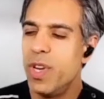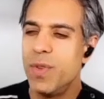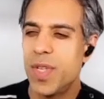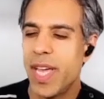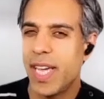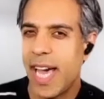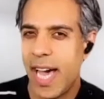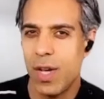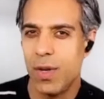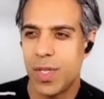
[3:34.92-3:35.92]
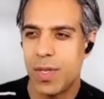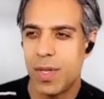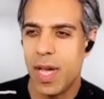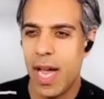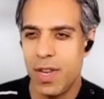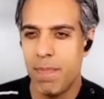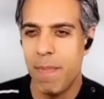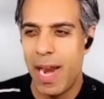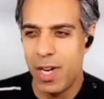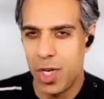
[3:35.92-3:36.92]
you say chaos and you are
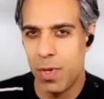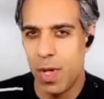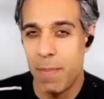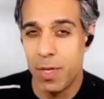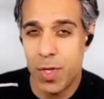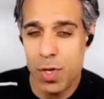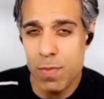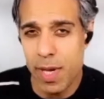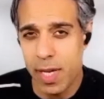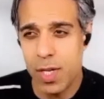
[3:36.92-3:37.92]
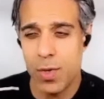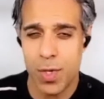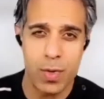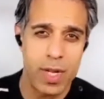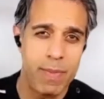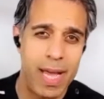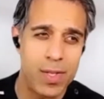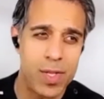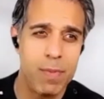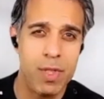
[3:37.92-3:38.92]
manageable, I'm assuming you're talking
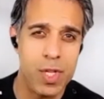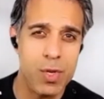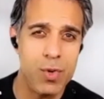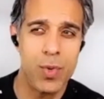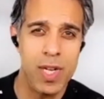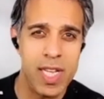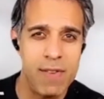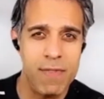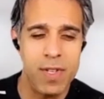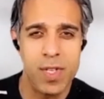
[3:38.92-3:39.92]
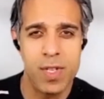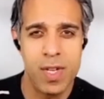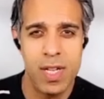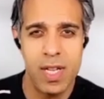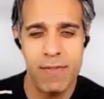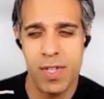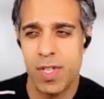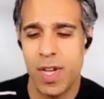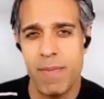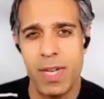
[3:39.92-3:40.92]
about some of the usual levers and levers
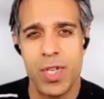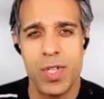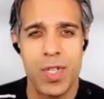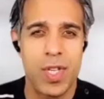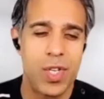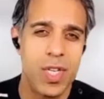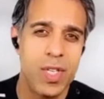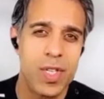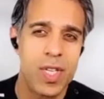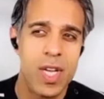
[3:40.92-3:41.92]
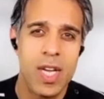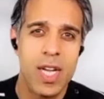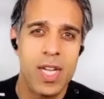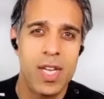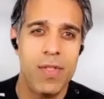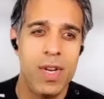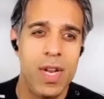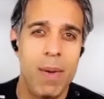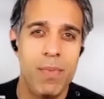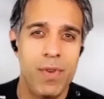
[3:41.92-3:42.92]
dimensions, such as you know the
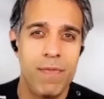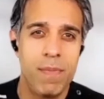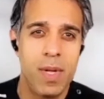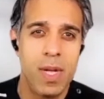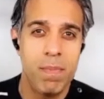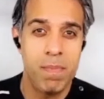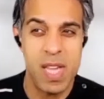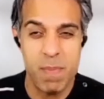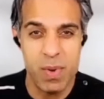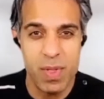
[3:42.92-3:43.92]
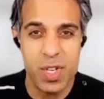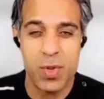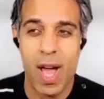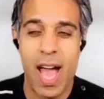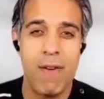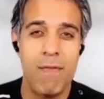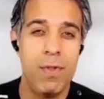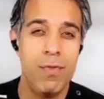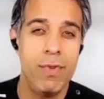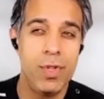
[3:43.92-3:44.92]
number of people that you have,
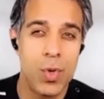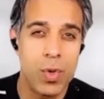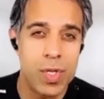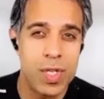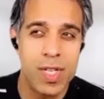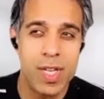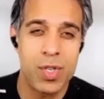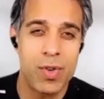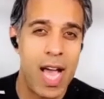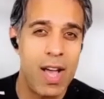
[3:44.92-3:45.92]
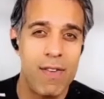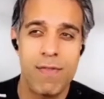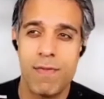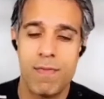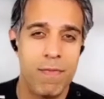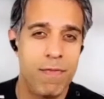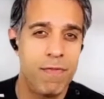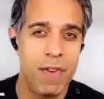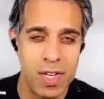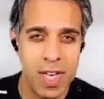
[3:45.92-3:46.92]
the resources that you have,
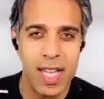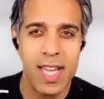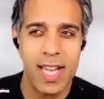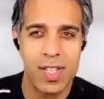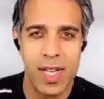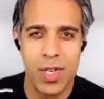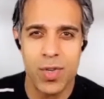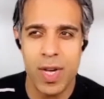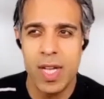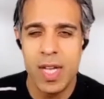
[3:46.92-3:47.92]
funding, etc.